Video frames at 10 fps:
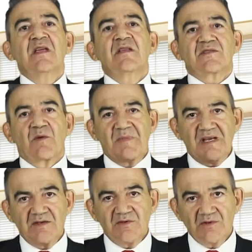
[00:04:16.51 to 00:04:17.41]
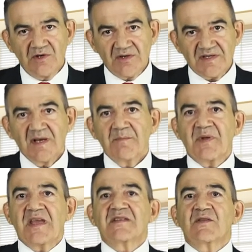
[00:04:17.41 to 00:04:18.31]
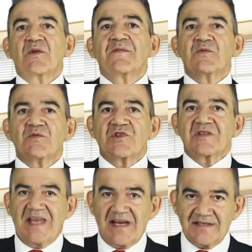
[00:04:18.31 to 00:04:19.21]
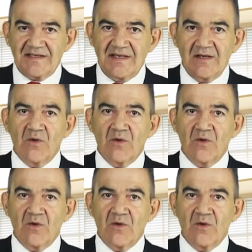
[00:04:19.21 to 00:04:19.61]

some million euros based on a future tax deal